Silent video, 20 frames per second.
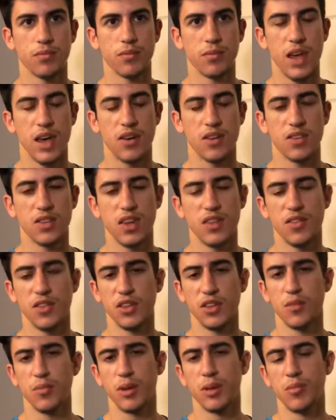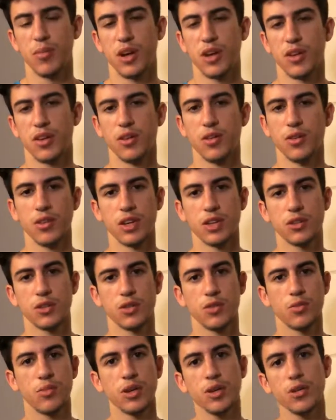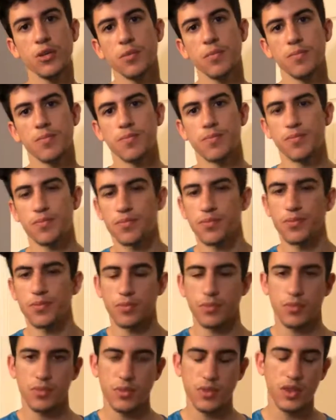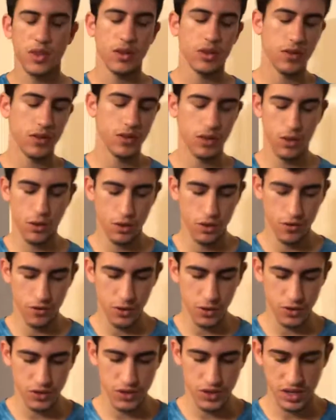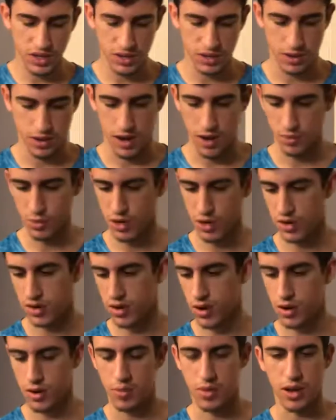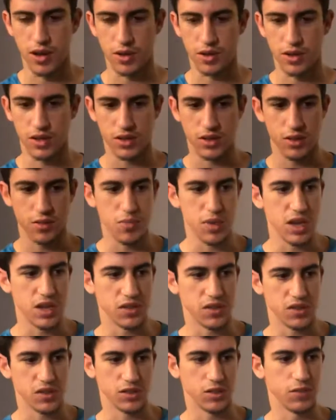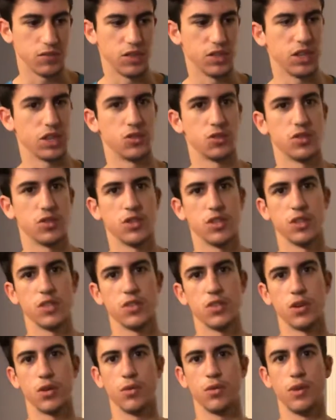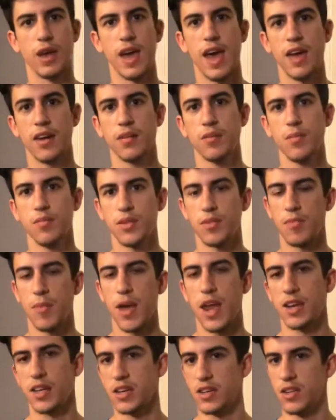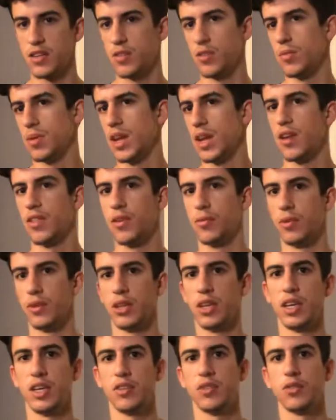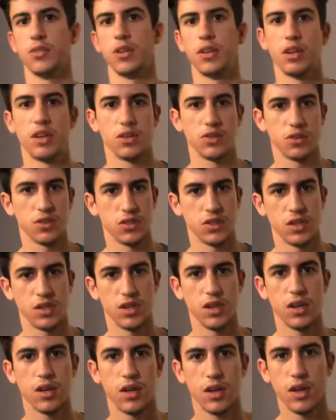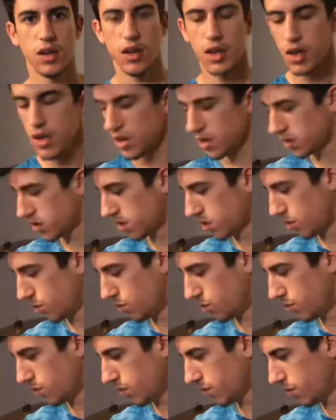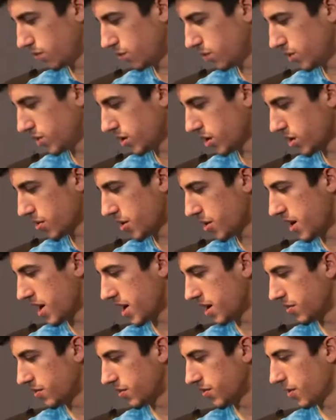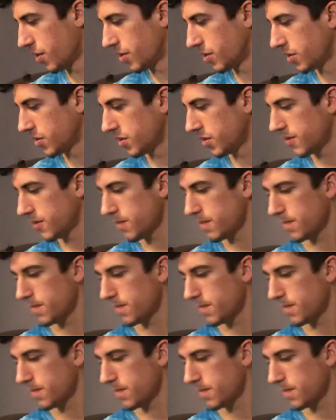how to save a little bit of money on your electrical bill. So the first thing I'm going to talk about is the basics of electricity. So atoms, magnetism, and how they relate to electricity. So we'll talk about atoms first.